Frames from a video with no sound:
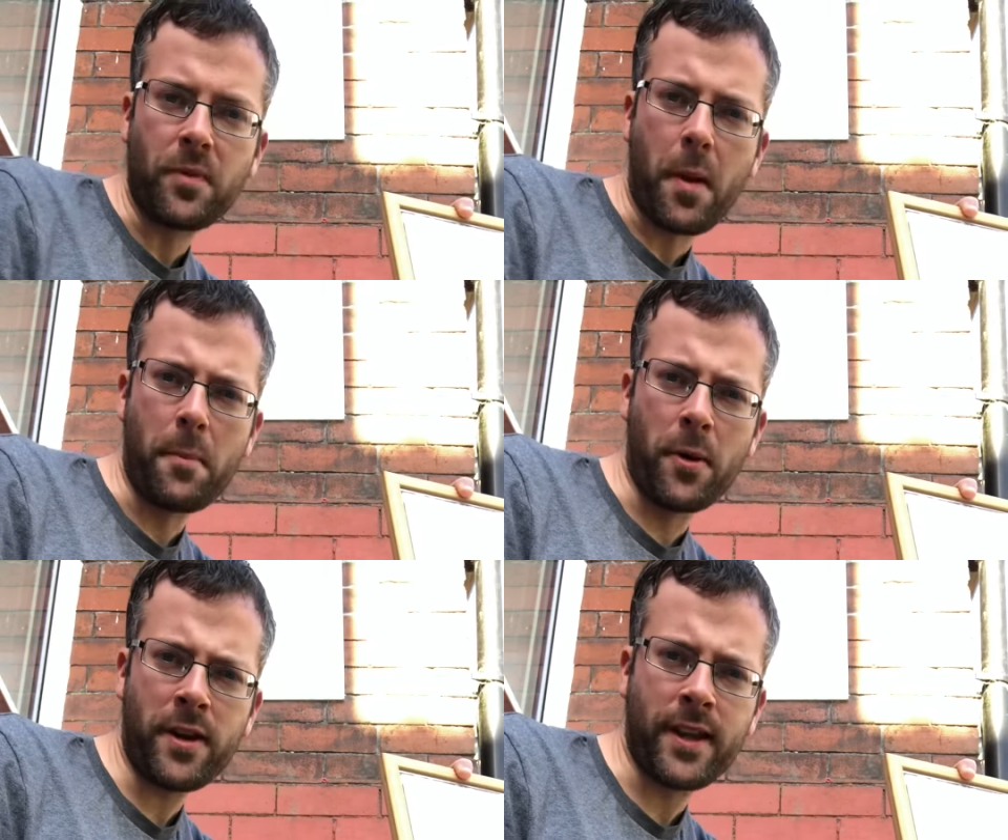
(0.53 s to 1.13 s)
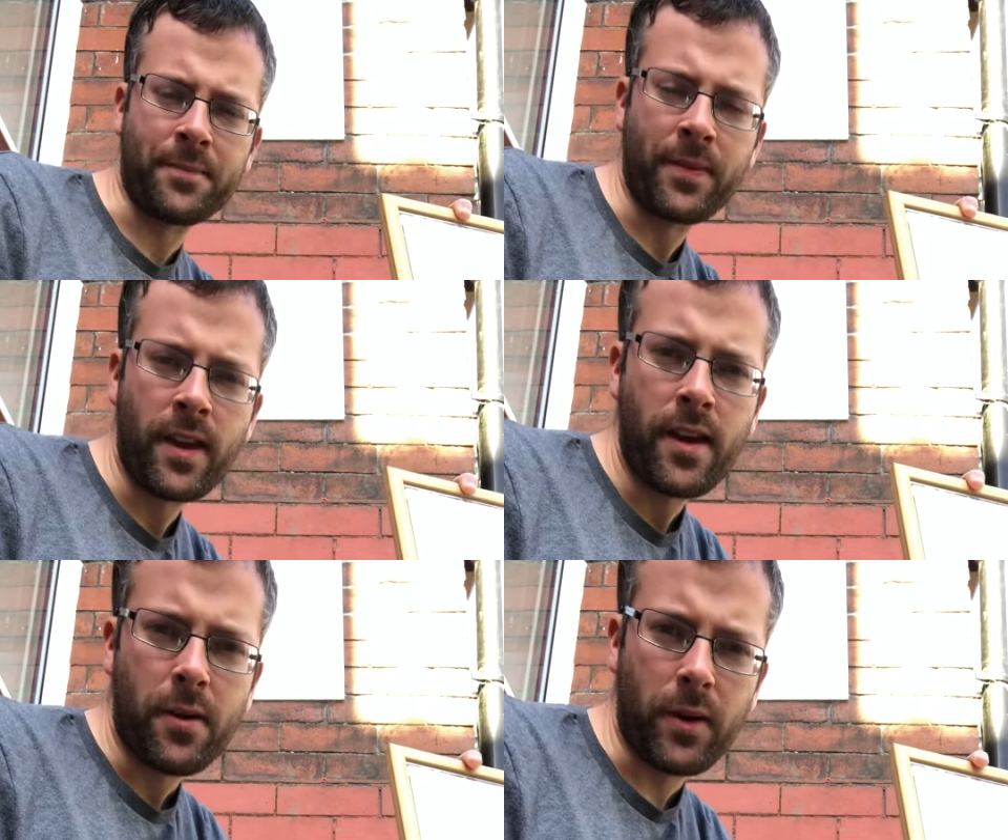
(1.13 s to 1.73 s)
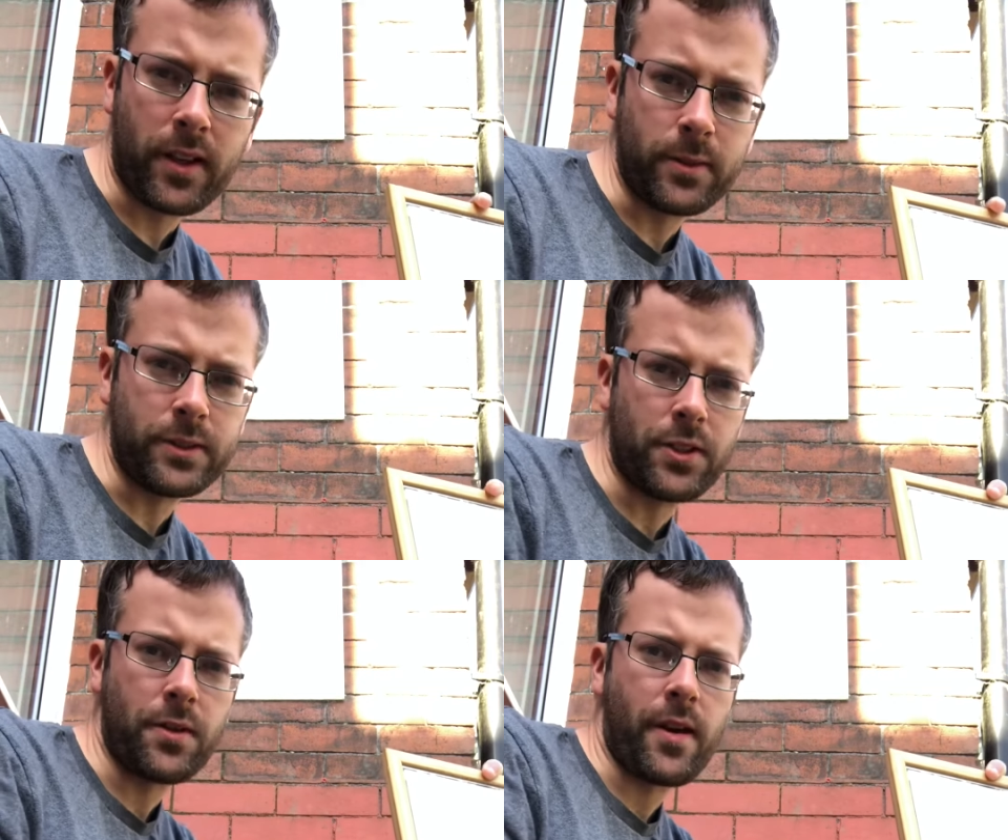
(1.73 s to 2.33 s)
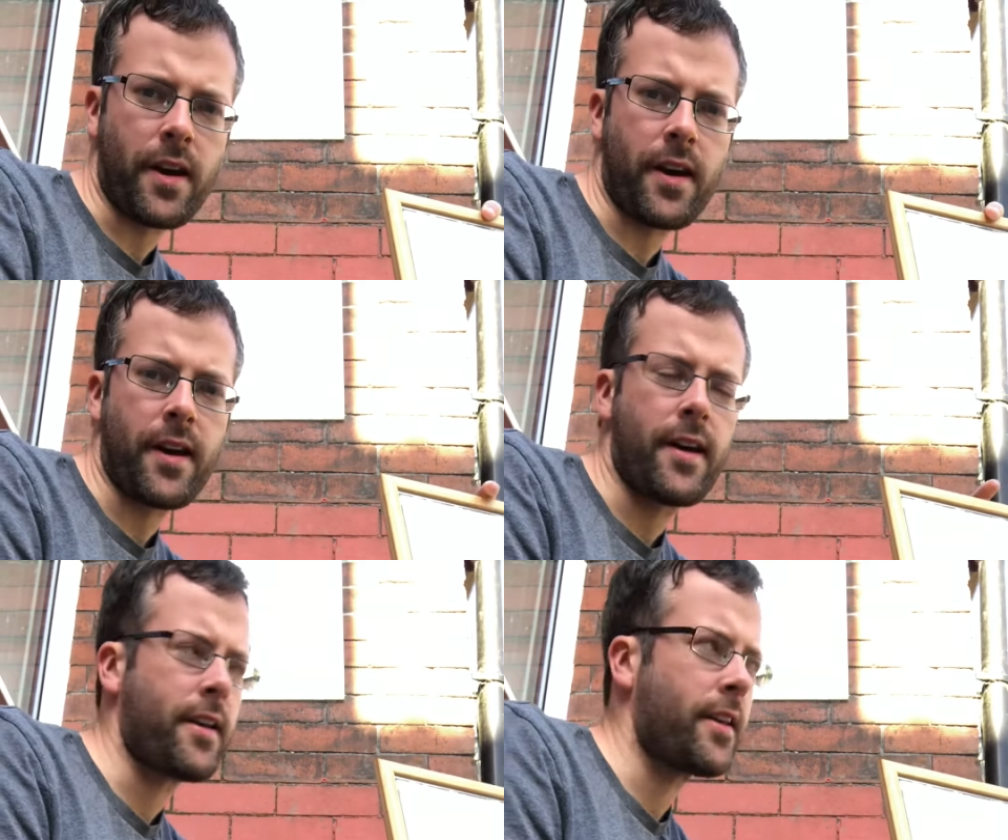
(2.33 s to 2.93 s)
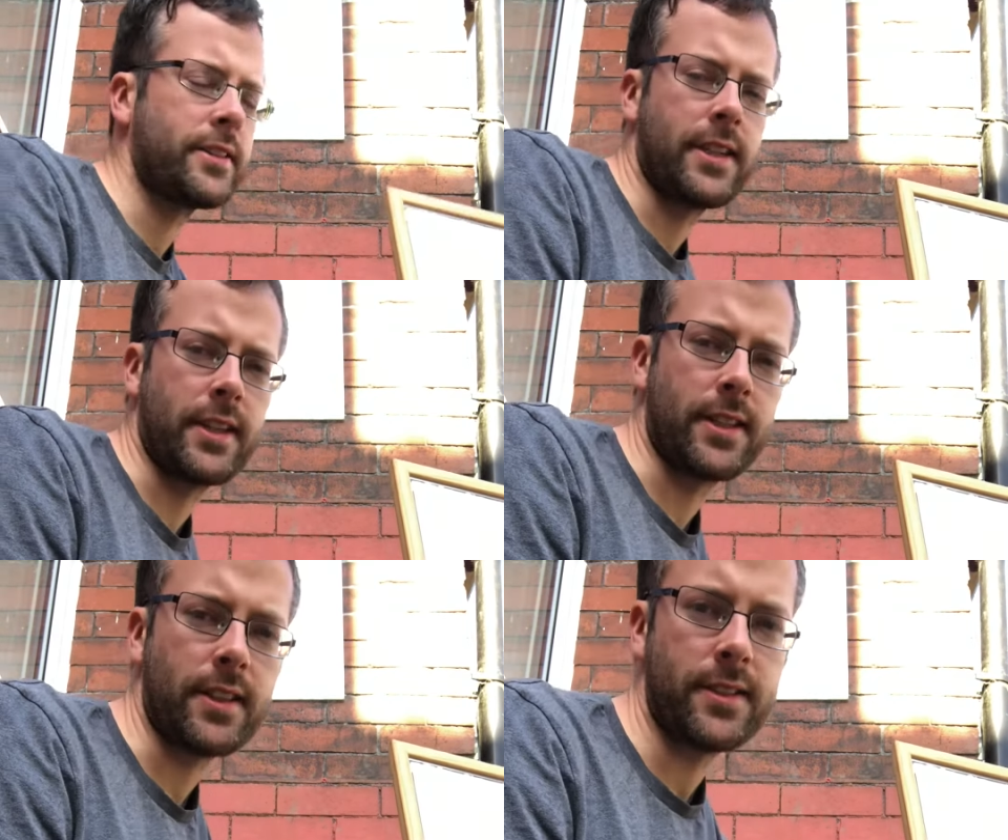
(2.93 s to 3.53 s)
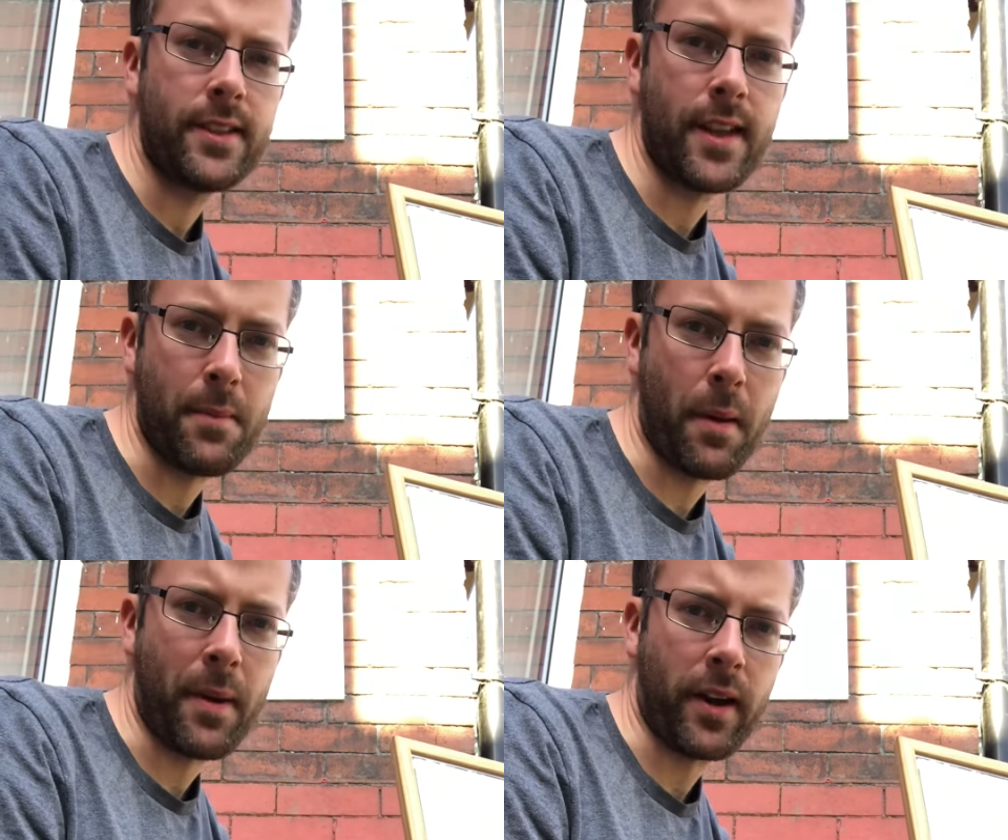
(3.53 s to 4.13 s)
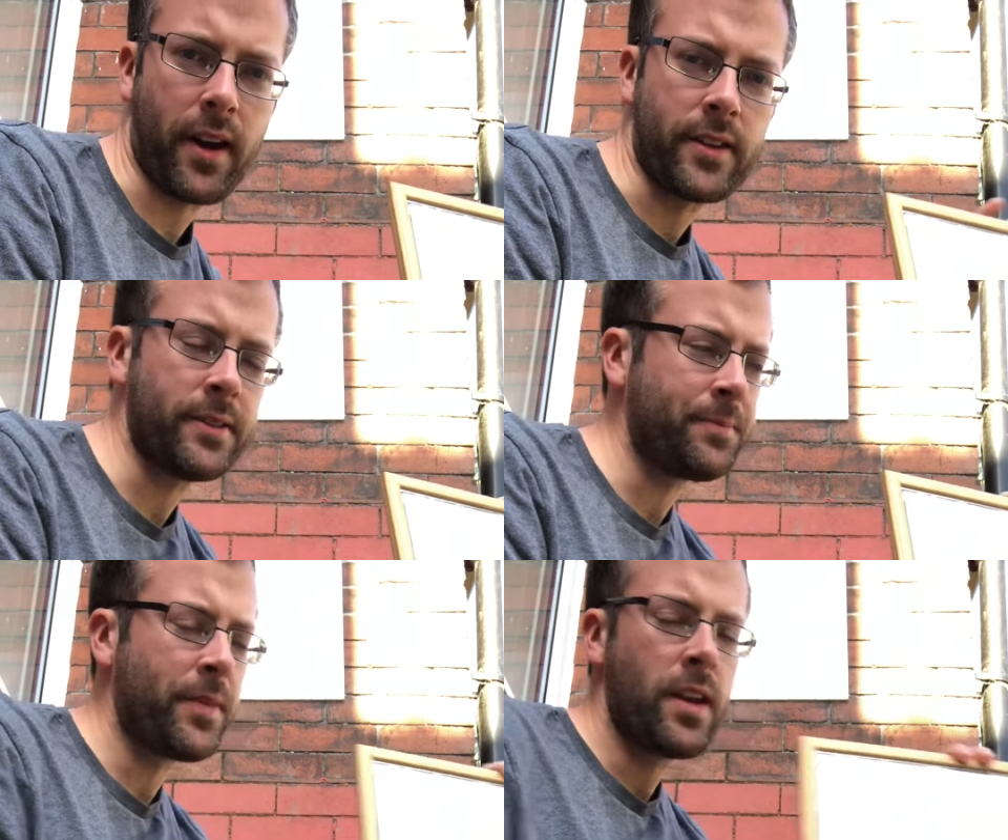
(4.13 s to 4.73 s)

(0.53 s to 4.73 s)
Morning, welcome to today's lesson in my back garden.